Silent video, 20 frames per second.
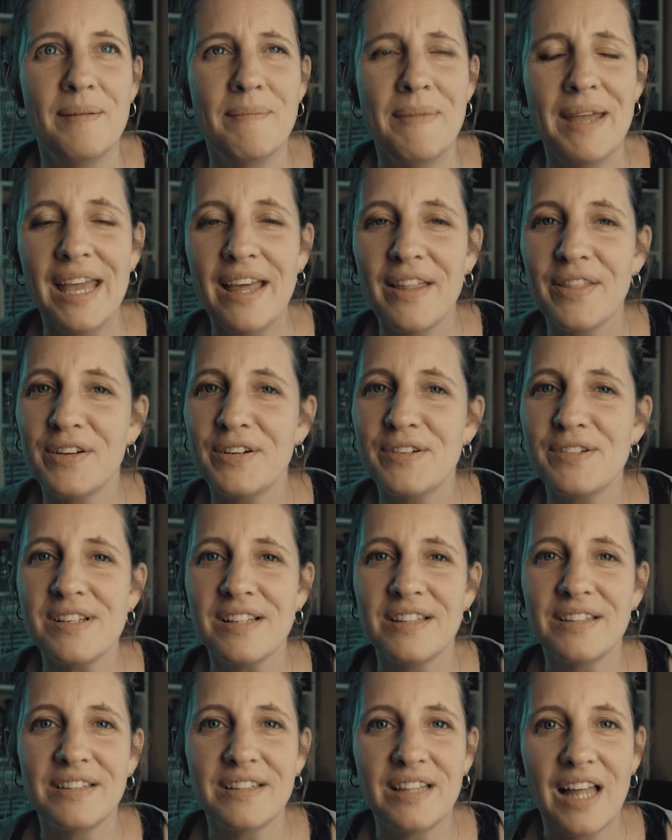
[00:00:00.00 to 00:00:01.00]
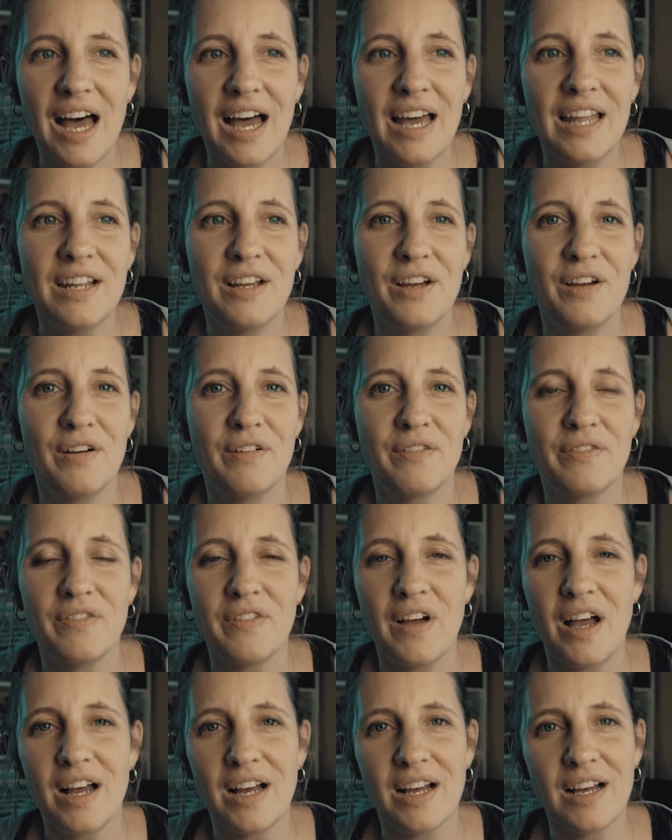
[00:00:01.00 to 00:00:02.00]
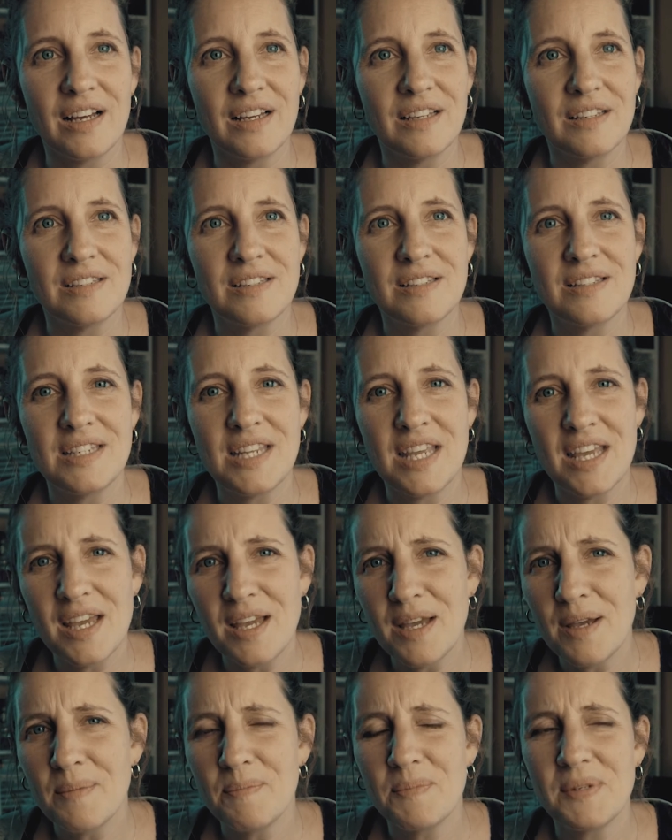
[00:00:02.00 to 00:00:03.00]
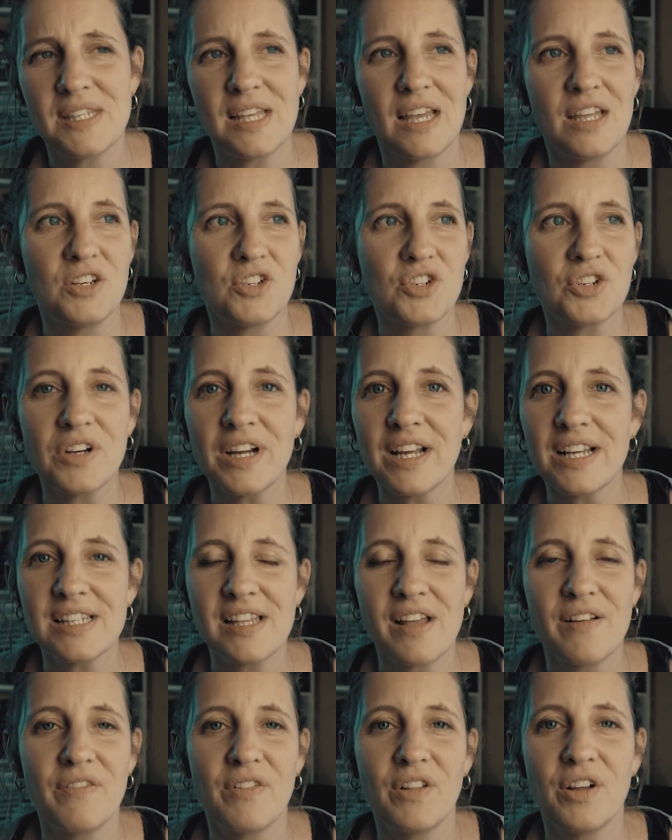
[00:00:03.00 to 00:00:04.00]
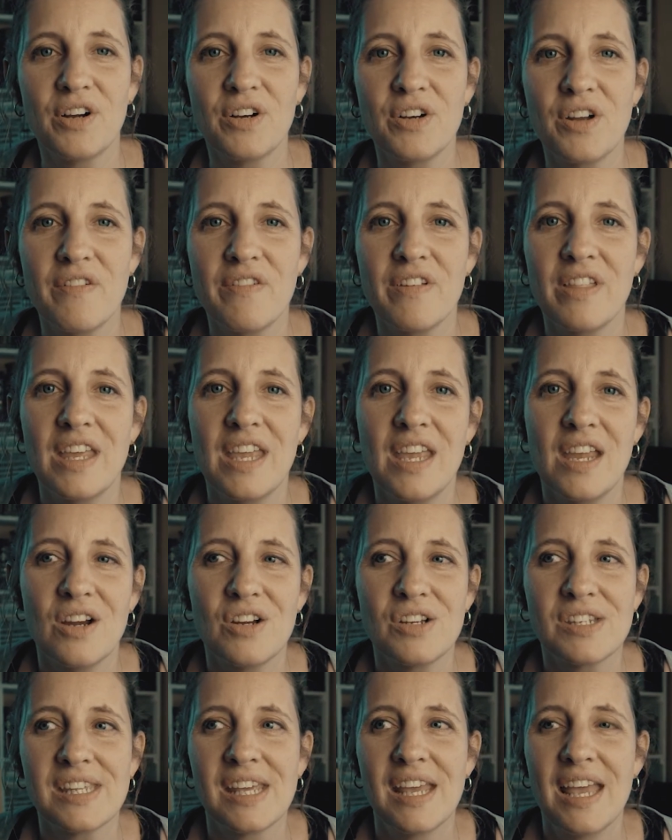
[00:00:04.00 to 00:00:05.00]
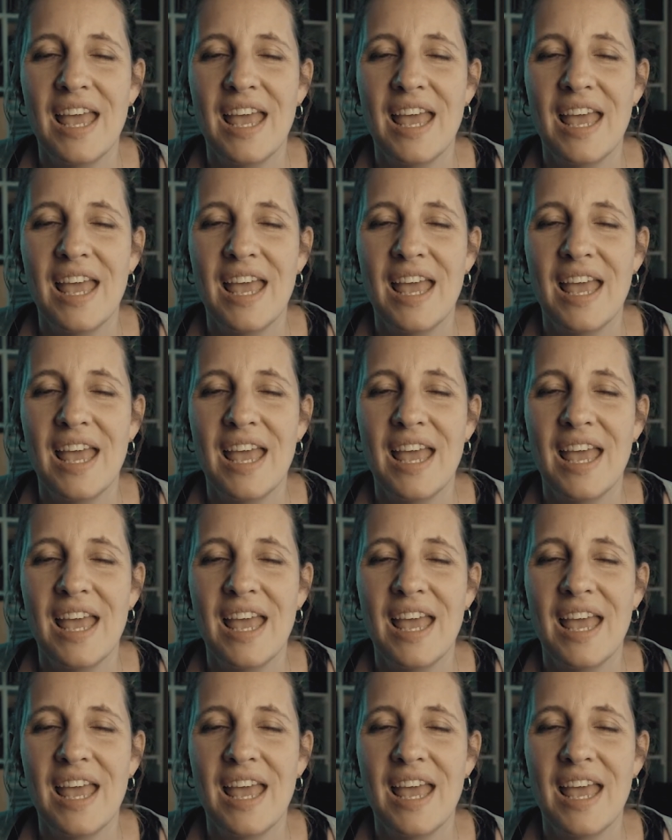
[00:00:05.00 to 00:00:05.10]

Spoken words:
man, there's a lot of tips and tricks I've learned over the years,